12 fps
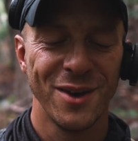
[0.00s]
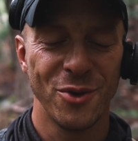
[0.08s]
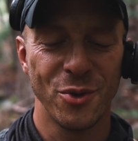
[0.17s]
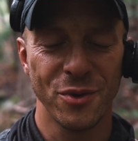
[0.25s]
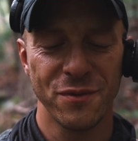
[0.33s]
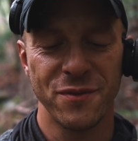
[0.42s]

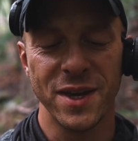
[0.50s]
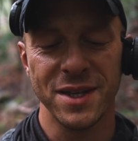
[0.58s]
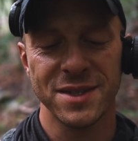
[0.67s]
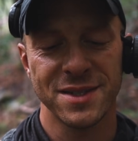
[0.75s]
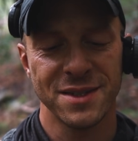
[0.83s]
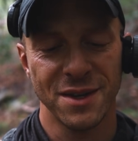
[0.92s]
or
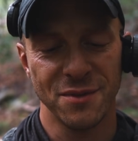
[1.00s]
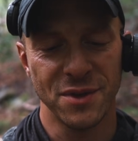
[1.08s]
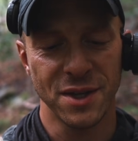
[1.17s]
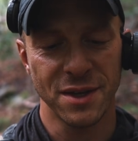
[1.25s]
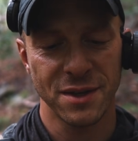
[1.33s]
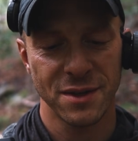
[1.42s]
face of
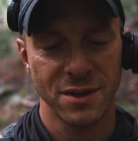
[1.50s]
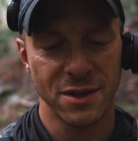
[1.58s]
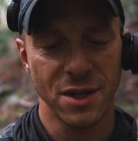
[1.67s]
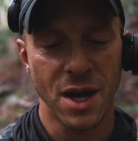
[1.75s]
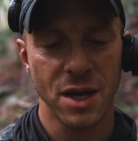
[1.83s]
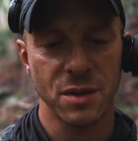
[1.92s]
the
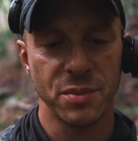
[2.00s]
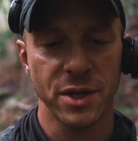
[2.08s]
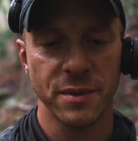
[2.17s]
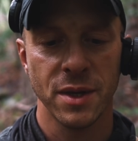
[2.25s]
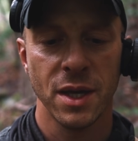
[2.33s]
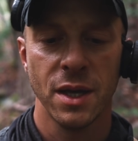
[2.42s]
clock, but
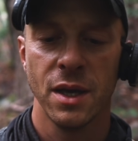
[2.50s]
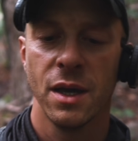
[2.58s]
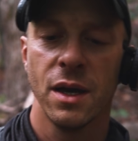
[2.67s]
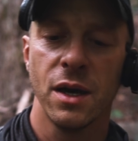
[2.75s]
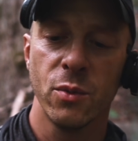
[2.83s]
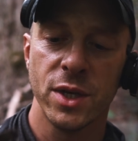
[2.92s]

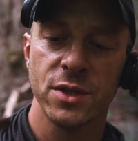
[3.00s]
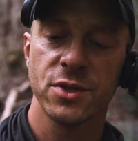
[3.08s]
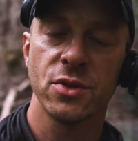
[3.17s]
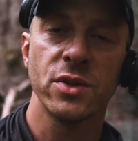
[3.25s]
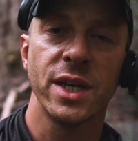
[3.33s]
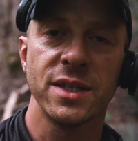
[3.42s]
we can
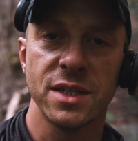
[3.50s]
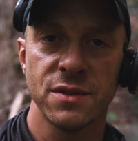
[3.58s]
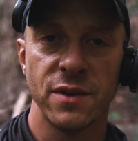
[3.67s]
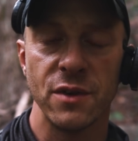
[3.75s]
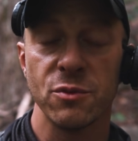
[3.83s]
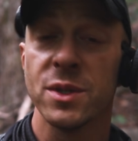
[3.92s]
certainly
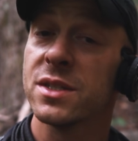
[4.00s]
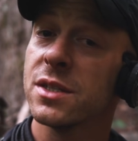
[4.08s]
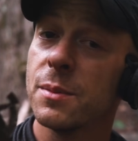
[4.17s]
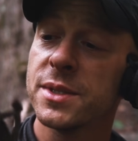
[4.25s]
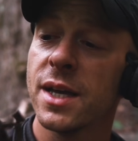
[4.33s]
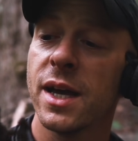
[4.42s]
identify from this.
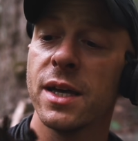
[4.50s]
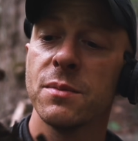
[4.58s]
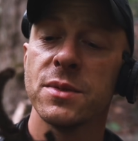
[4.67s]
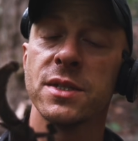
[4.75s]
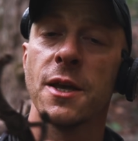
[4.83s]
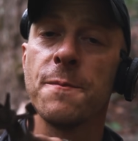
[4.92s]

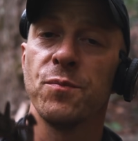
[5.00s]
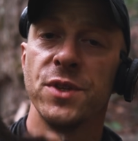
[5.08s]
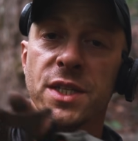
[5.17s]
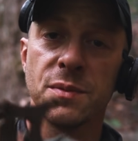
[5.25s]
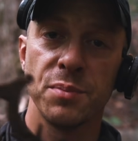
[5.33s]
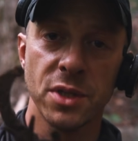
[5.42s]
Sometimes
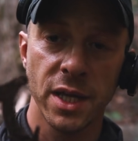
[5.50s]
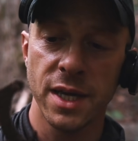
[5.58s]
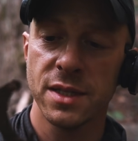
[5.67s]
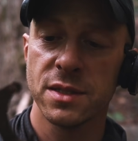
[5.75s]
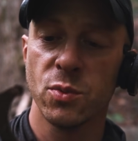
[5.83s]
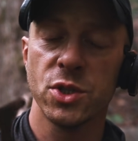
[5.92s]
these
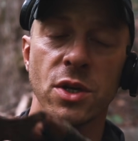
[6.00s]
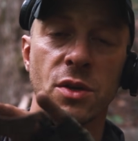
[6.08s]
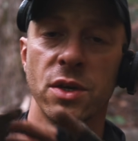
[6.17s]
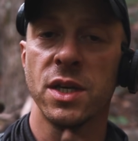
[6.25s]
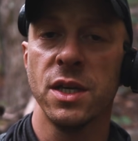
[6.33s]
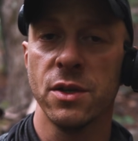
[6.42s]
plates, which all
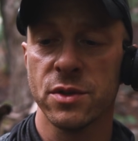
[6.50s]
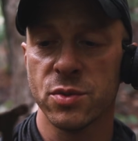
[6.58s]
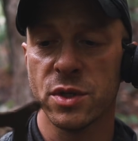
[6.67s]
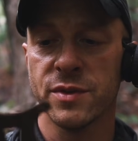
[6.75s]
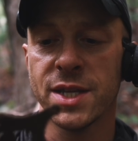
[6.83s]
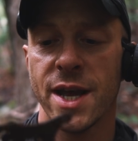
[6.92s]
the gears
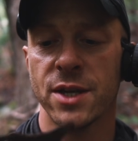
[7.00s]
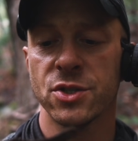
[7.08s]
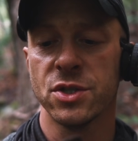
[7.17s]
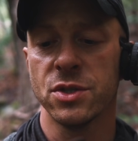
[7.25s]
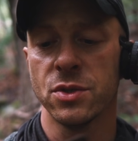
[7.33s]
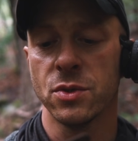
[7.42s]
would have
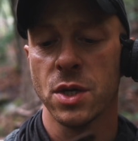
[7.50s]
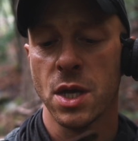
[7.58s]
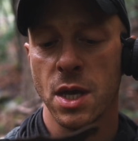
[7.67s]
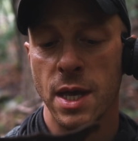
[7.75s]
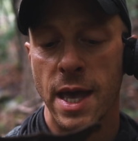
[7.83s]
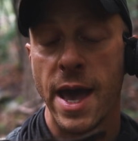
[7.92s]
attached to,
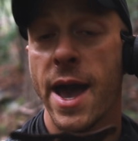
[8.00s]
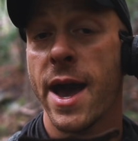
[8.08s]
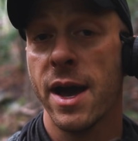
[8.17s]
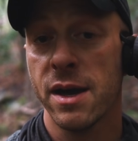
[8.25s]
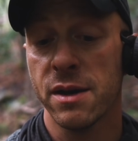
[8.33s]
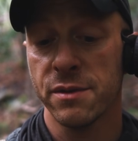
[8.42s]

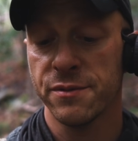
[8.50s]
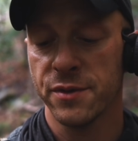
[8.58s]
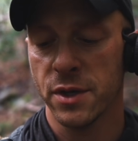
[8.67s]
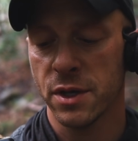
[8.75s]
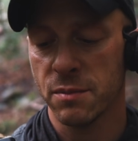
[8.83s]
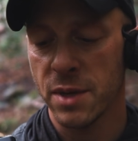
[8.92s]

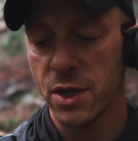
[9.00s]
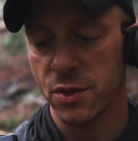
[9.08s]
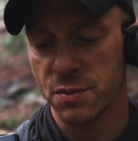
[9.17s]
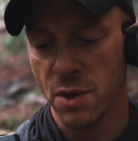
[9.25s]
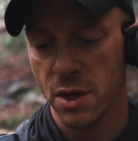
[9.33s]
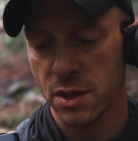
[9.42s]
have a
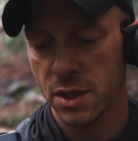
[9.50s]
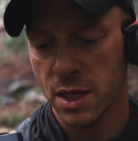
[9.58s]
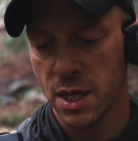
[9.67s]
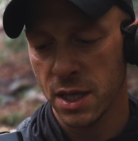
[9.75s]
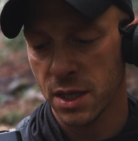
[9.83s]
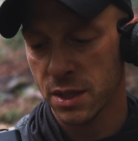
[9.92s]
maker's mark
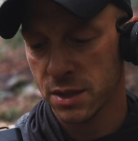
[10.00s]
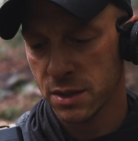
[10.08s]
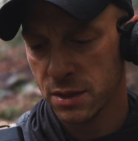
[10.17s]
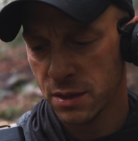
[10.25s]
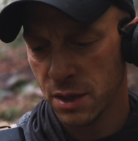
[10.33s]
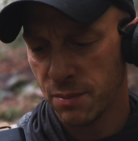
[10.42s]
and
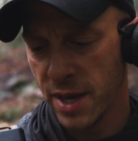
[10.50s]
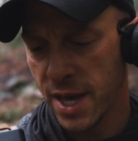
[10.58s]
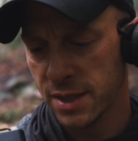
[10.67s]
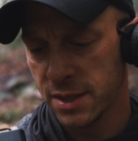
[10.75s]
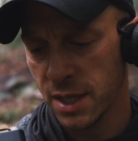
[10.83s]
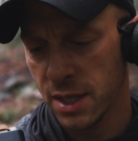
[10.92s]

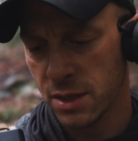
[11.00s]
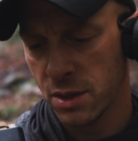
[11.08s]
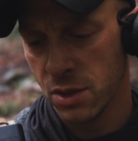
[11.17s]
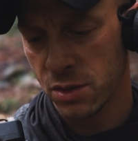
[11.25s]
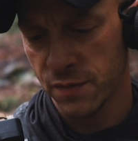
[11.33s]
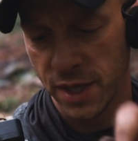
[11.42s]
patent date and
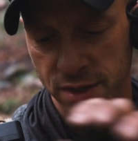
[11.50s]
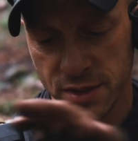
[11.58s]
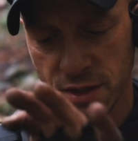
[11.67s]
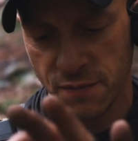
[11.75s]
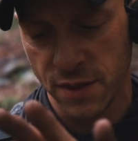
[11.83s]
all of that stuff